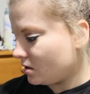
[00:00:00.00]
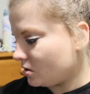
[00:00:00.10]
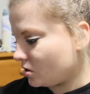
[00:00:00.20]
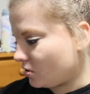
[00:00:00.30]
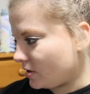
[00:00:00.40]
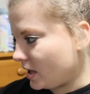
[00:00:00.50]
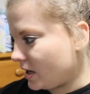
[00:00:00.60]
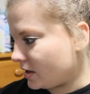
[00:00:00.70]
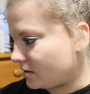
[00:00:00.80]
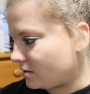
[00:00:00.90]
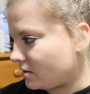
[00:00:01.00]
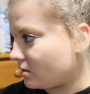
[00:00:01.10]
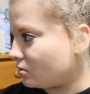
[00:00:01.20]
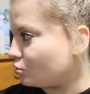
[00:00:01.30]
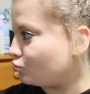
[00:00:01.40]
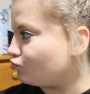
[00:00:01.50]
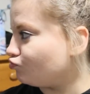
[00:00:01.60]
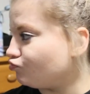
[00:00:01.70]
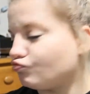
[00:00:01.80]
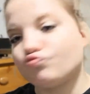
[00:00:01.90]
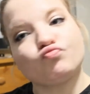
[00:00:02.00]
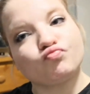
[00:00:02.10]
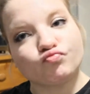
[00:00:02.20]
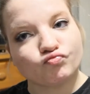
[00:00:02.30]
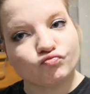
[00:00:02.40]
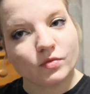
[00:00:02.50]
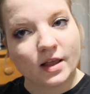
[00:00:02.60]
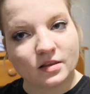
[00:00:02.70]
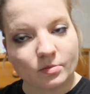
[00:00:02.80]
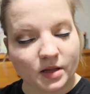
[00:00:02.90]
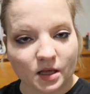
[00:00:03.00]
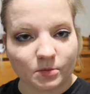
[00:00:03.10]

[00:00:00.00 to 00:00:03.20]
So yeah, so that's the plan.